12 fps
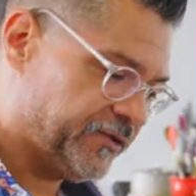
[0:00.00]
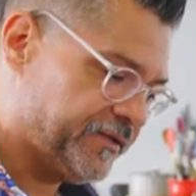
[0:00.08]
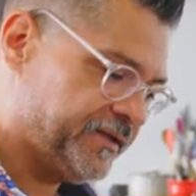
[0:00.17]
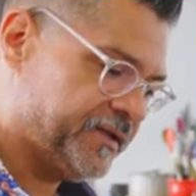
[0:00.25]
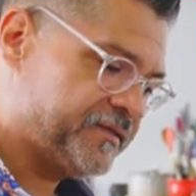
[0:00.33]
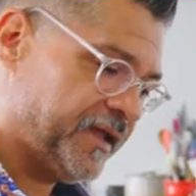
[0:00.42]
thicker
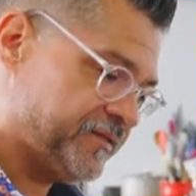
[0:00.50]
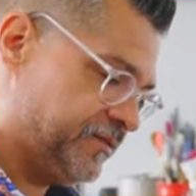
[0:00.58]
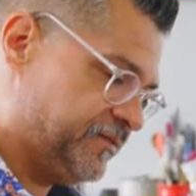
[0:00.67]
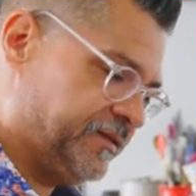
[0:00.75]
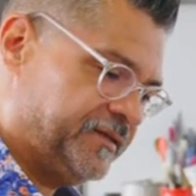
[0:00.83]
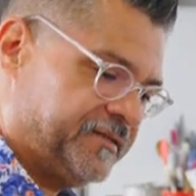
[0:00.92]
than this as
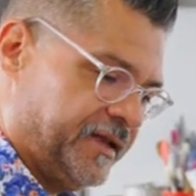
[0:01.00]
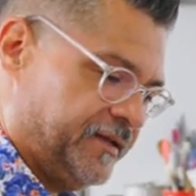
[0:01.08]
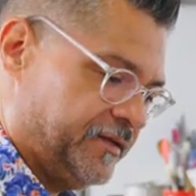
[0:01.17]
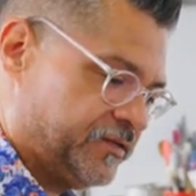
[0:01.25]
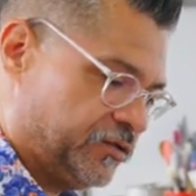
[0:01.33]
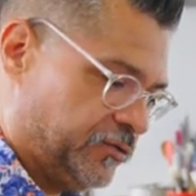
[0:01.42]
it sits,
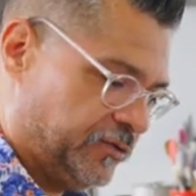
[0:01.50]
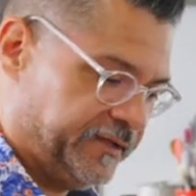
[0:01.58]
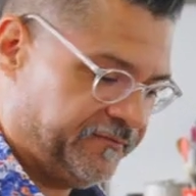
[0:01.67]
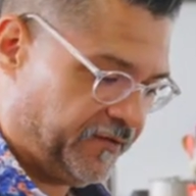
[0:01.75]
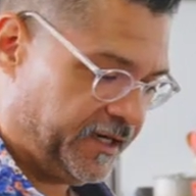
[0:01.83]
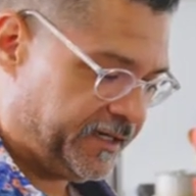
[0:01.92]
and that's
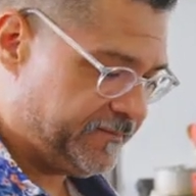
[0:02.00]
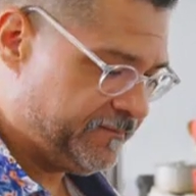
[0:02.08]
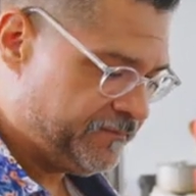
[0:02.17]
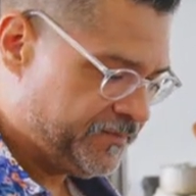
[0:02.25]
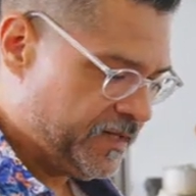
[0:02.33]
totally fine.